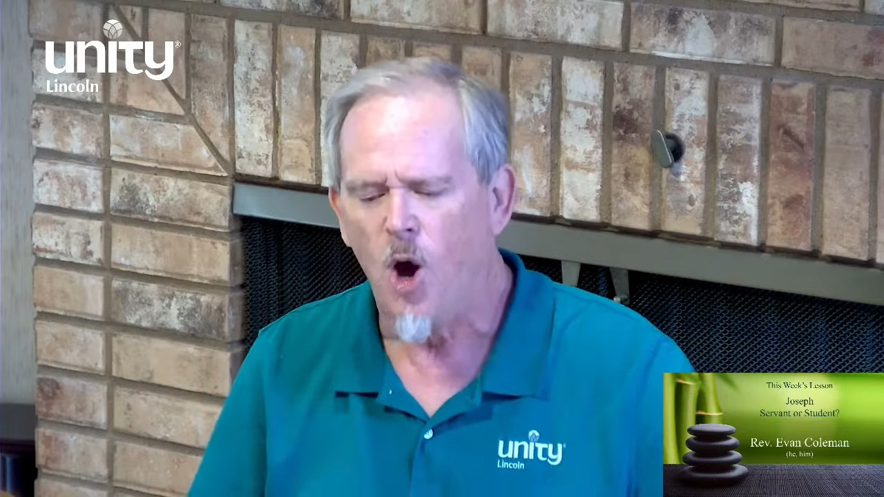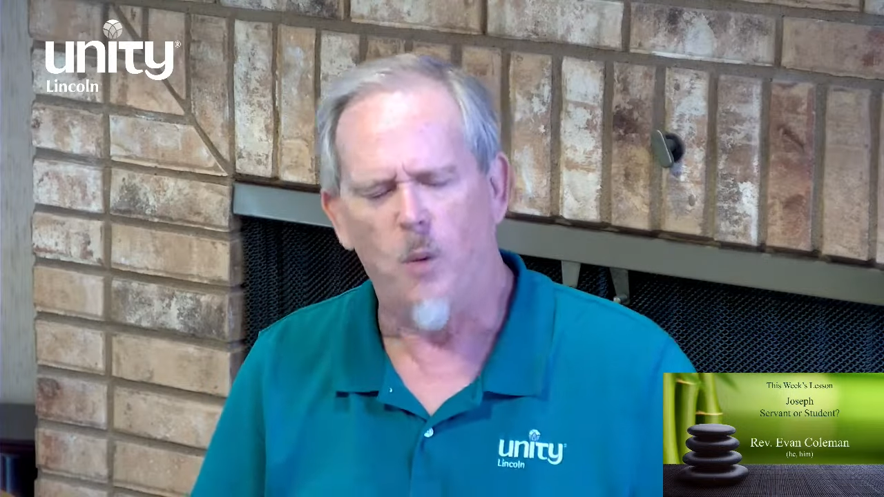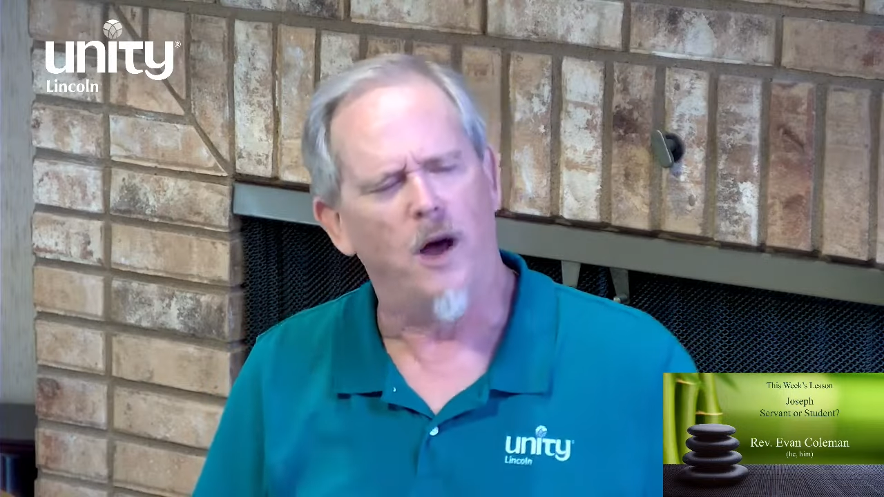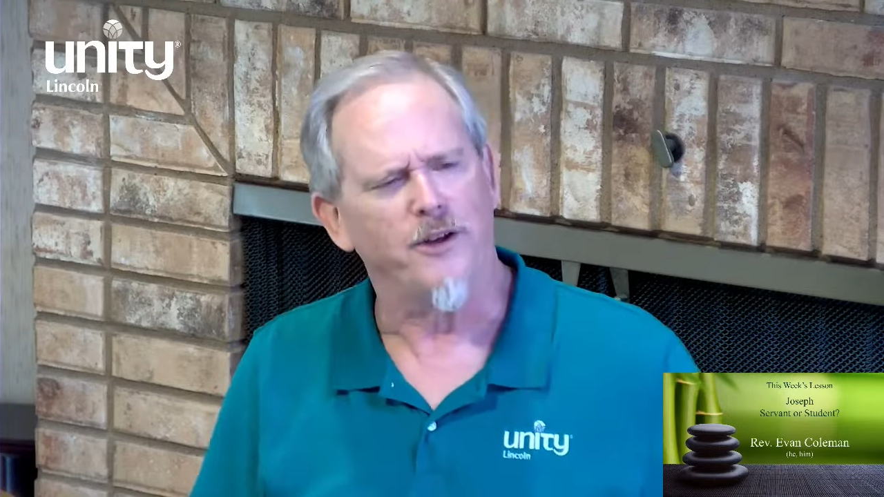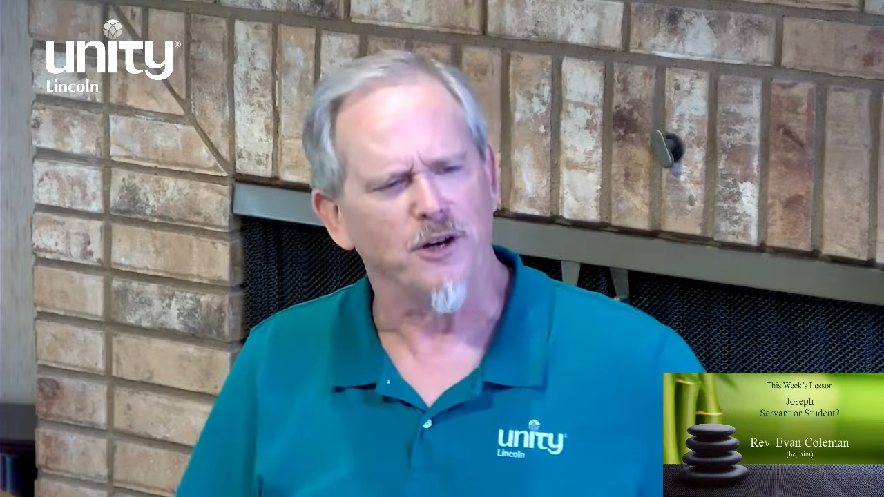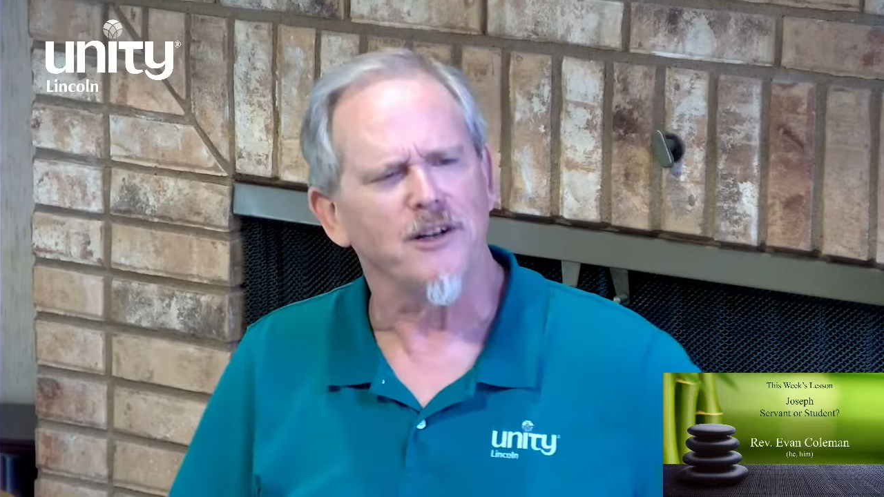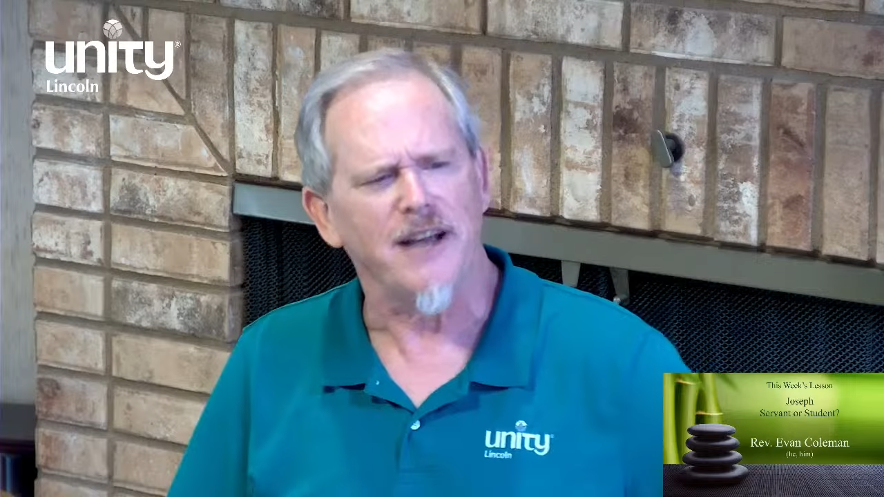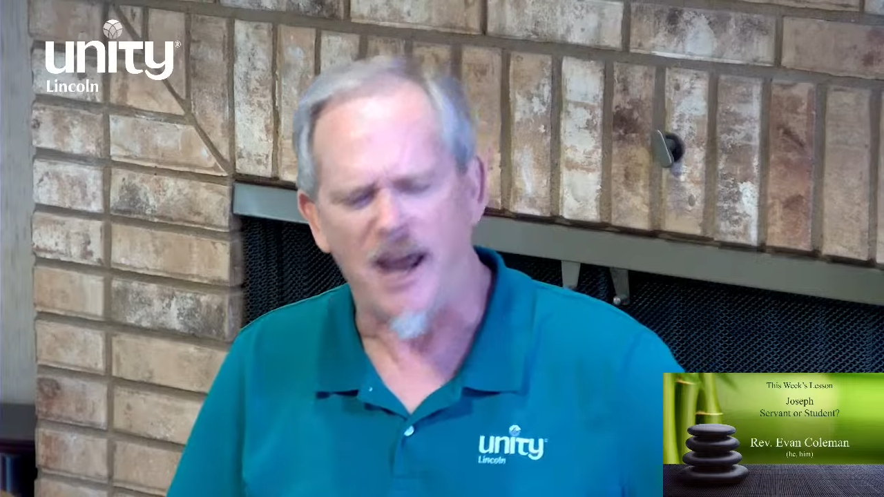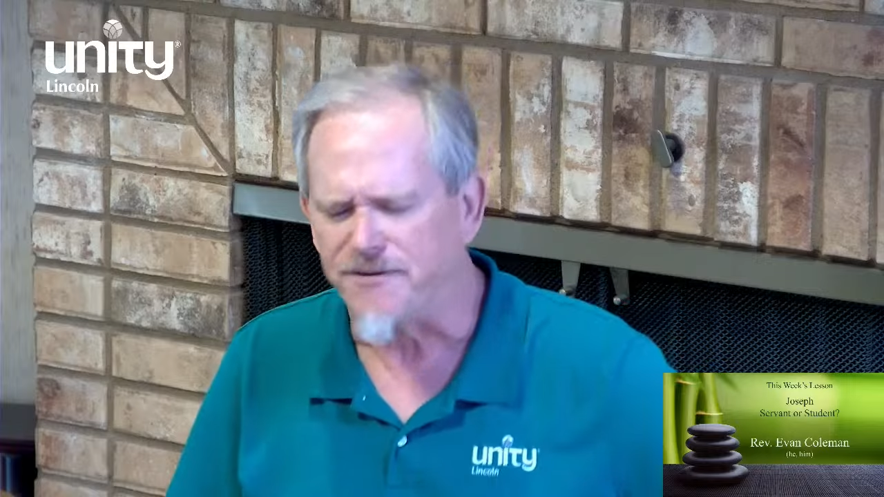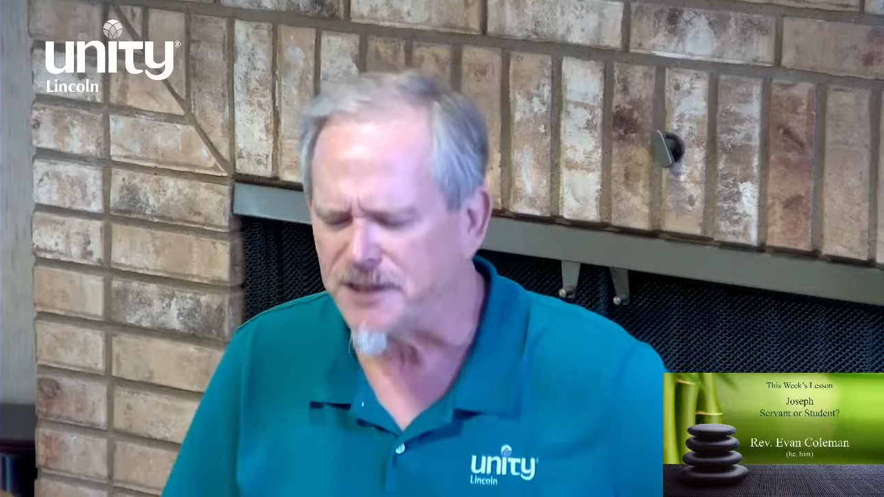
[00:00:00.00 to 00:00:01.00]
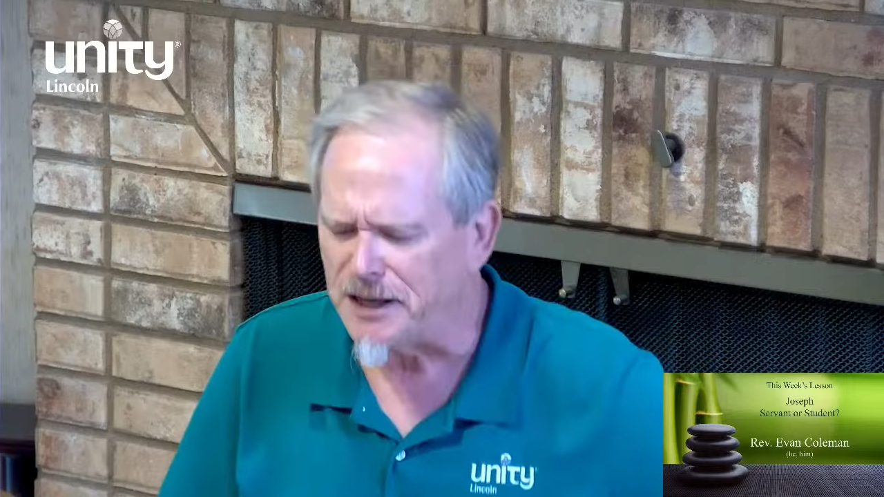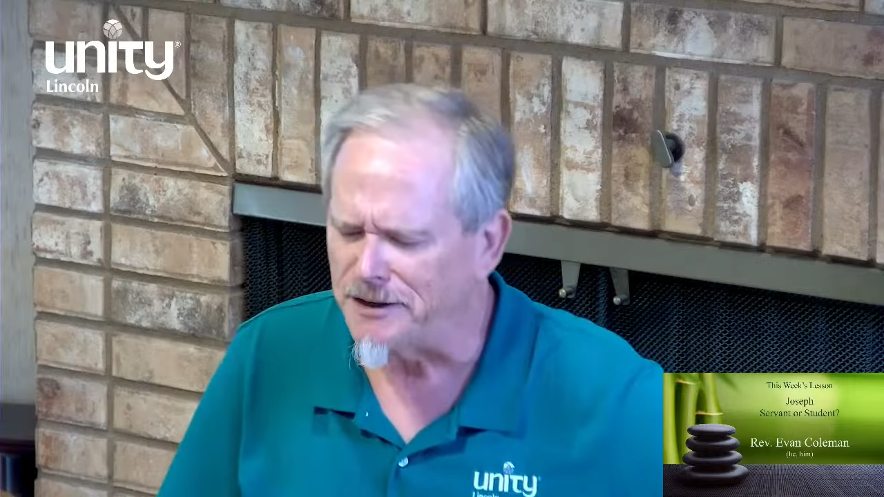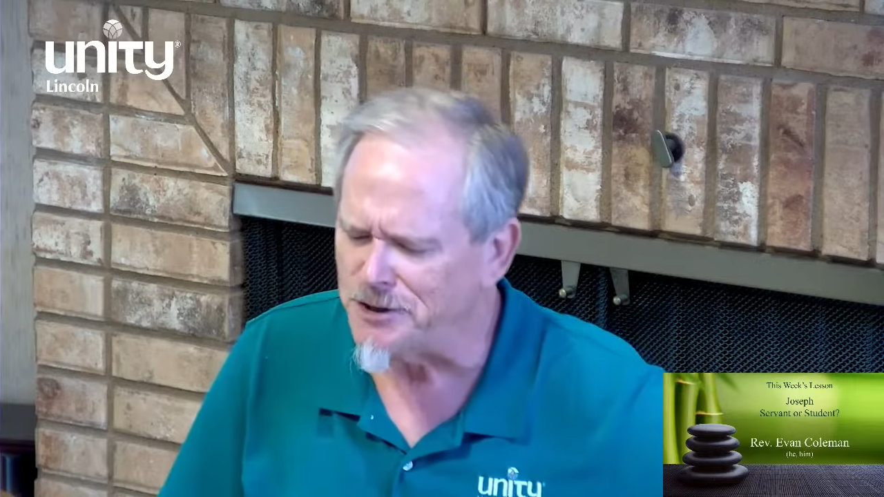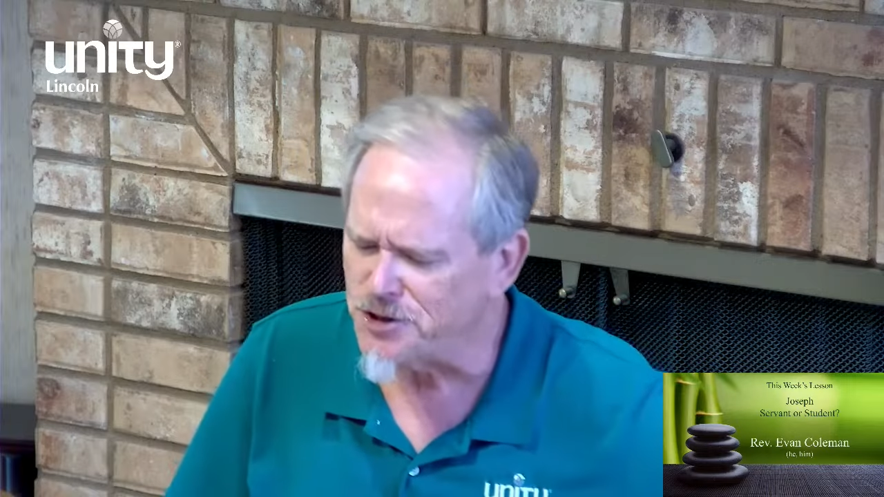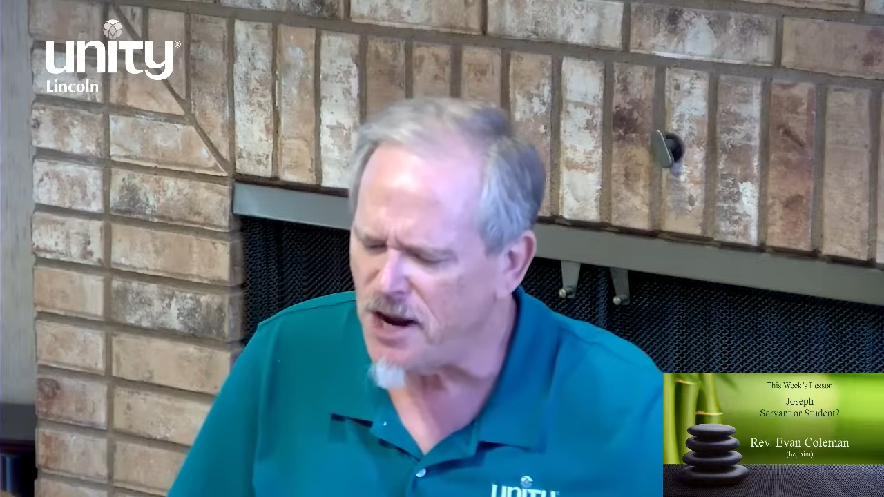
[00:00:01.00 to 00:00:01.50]
"Well, you're going to have to get
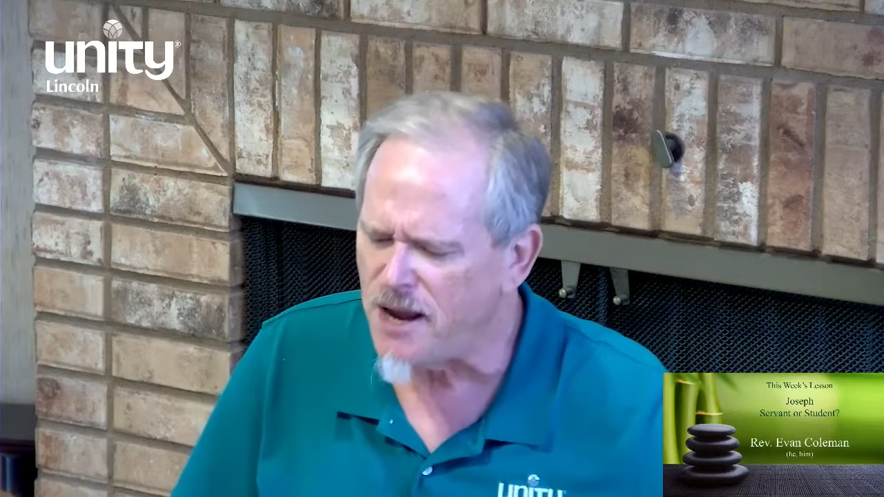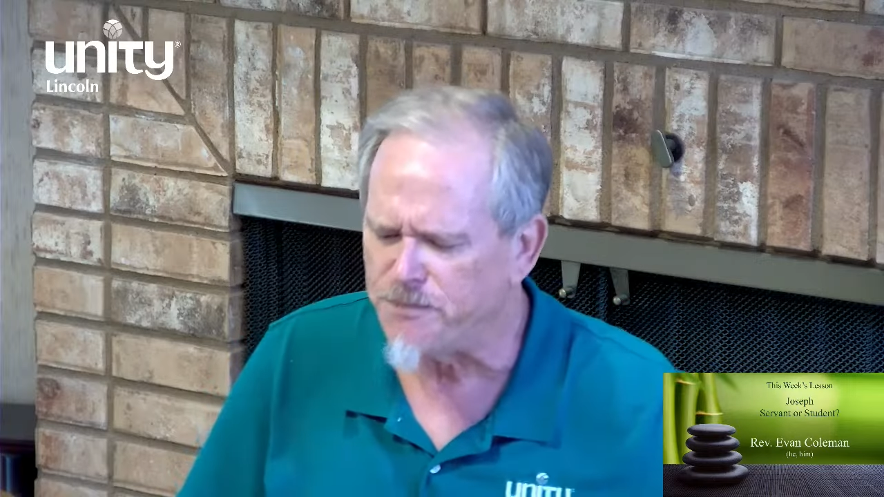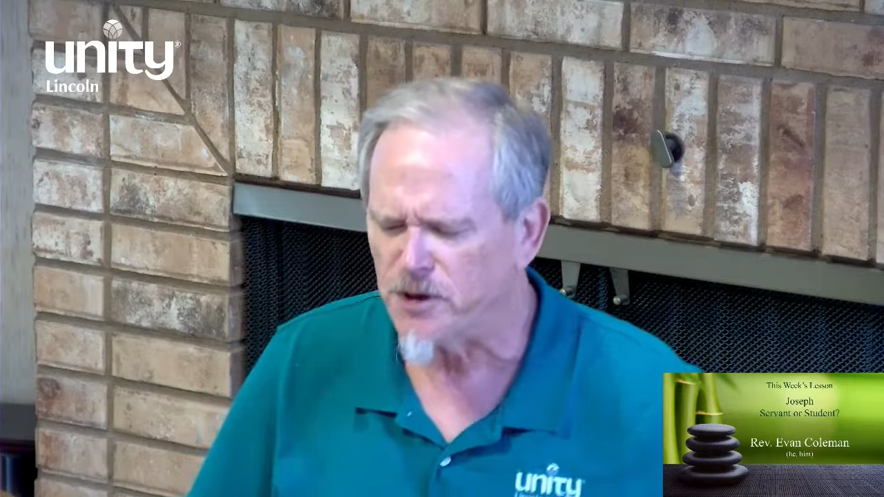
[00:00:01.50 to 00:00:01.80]
in shape.